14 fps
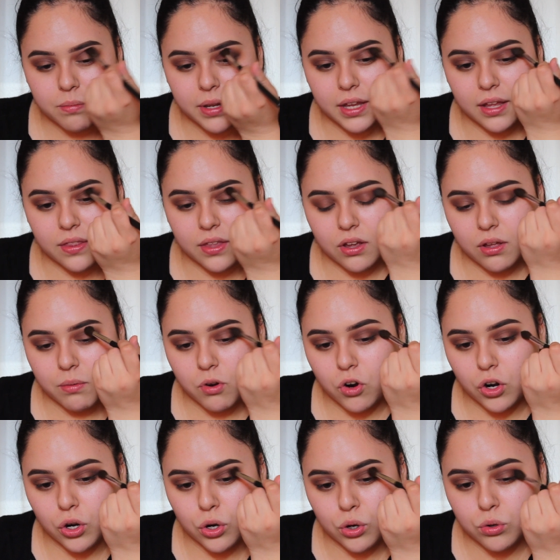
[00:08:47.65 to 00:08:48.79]
But yeah, they call him
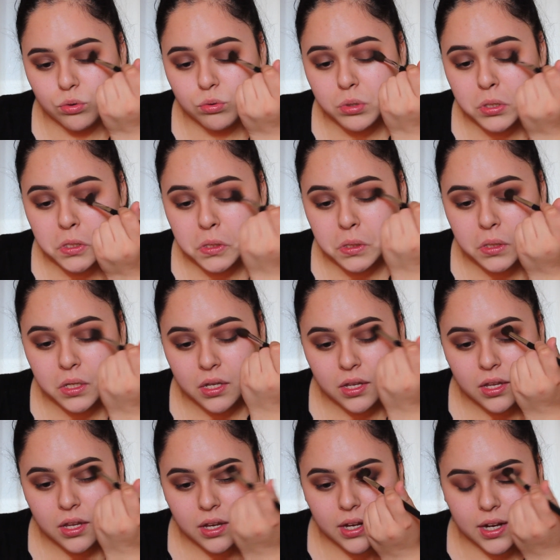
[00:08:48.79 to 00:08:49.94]
Carlos,
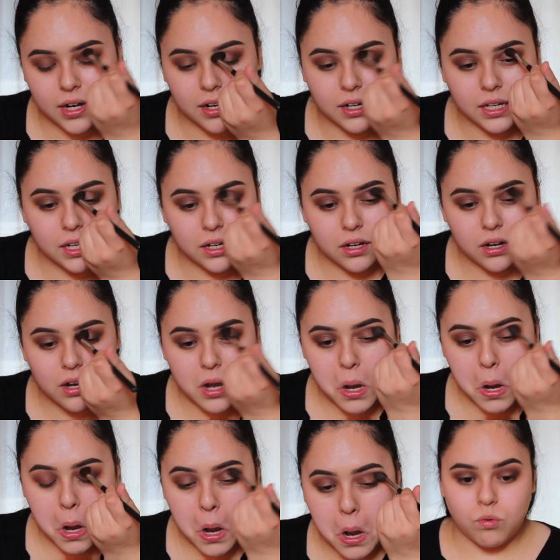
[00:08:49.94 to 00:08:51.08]
Carlin.
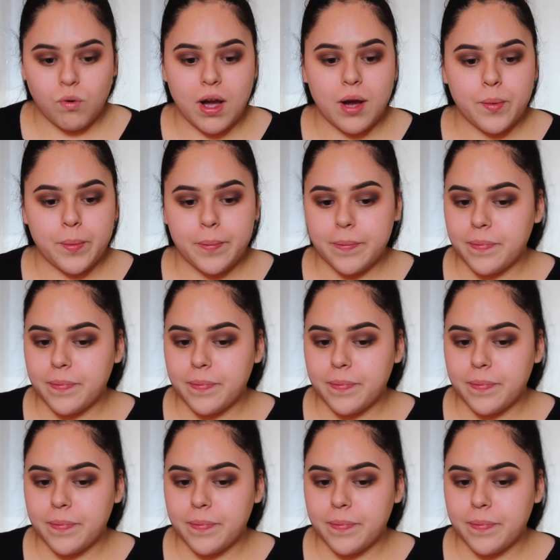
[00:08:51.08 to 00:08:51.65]
Wow.